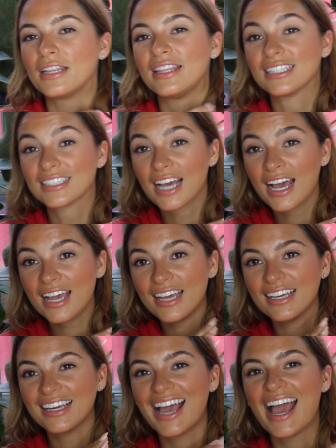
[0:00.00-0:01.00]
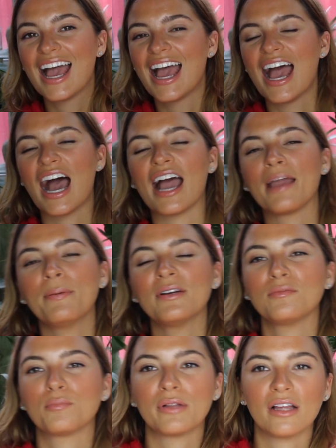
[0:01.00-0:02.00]
This guy, I
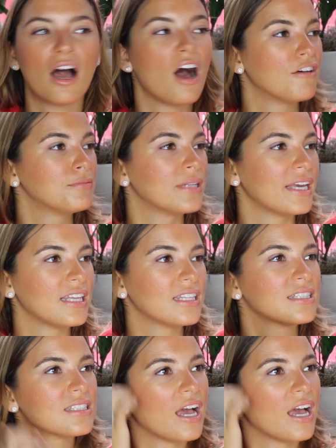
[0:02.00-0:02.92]
put off playing this.